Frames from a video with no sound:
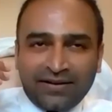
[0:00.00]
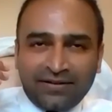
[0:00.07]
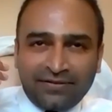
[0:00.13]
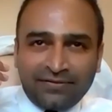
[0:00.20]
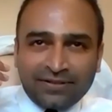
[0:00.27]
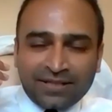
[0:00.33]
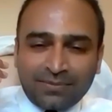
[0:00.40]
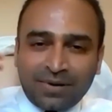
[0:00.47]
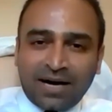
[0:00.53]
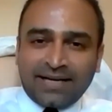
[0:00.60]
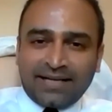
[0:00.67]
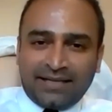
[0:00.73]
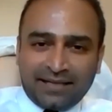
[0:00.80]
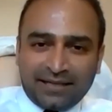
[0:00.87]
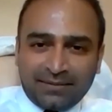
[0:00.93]
have some
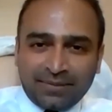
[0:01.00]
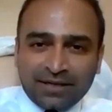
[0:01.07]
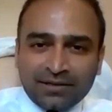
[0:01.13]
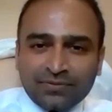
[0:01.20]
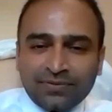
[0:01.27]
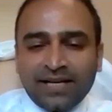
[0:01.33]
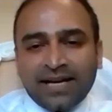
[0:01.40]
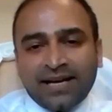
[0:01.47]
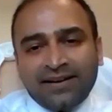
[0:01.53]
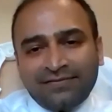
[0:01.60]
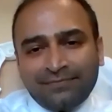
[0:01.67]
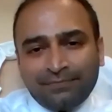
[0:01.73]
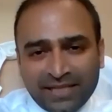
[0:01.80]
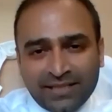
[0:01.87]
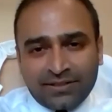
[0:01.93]
idea because we
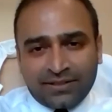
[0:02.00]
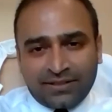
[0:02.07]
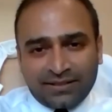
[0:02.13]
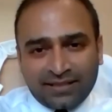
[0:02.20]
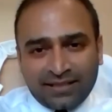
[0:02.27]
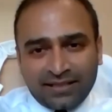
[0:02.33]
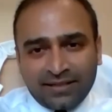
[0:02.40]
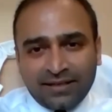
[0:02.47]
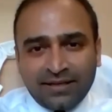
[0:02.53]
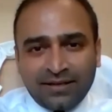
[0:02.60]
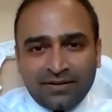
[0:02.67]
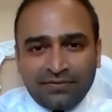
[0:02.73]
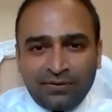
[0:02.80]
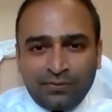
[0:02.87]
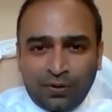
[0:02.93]
have mentors and
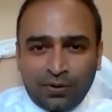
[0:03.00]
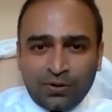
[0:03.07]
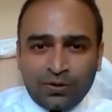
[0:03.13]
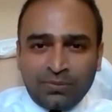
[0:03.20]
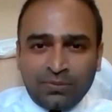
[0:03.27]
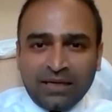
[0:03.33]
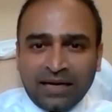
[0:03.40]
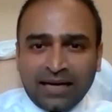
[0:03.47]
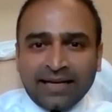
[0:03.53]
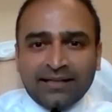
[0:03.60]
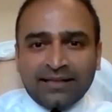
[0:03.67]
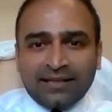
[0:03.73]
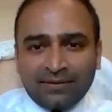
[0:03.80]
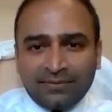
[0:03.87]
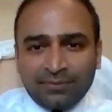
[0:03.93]
we want to be
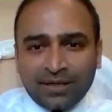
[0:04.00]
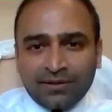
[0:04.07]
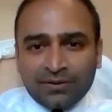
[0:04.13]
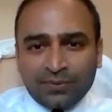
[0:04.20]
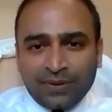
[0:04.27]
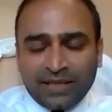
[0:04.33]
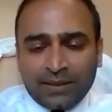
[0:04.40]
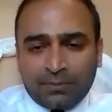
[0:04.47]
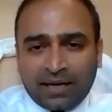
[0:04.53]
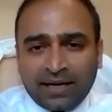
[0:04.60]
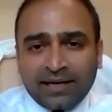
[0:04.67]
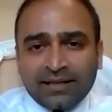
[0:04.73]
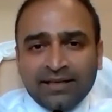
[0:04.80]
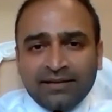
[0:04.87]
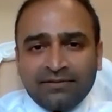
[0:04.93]
like them because we
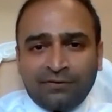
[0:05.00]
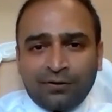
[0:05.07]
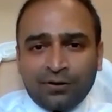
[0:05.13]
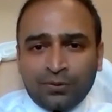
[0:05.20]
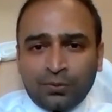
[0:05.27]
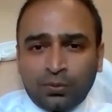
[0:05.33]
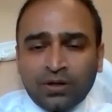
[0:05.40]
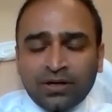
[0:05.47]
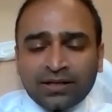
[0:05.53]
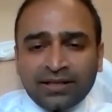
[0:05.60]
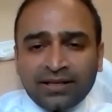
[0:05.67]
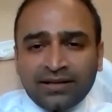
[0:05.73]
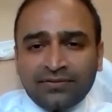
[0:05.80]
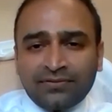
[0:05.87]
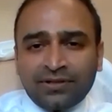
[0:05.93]
admire them for the
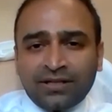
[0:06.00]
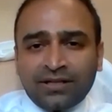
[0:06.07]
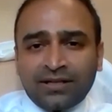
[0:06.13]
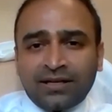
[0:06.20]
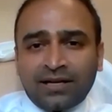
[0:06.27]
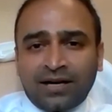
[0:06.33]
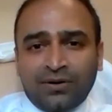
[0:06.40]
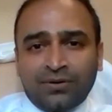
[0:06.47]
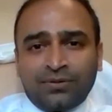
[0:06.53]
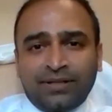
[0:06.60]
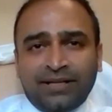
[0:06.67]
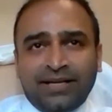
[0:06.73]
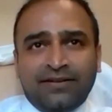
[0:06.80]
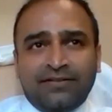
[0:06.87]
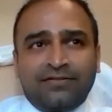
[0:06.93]
work they have done, how
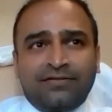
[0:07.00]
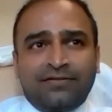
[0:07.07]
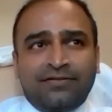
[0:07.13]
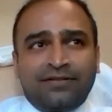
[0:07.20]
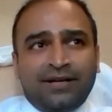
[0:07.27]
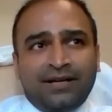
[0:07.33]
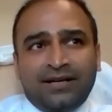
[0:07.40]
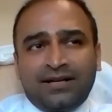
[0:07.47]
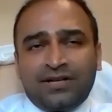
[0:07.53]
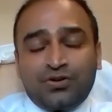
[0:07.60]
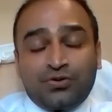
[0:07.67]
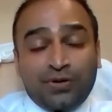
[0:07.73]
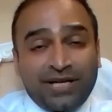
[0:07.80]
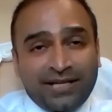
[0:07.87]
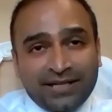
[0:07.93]
they have
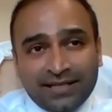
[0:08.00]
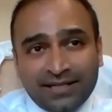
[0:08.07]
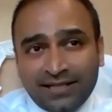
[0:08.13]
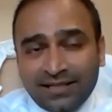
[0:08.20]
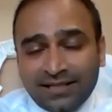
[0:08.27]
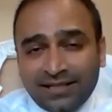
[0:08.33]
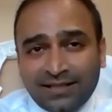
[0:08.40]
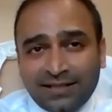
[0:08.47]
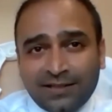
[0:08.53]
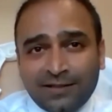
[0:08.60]
treated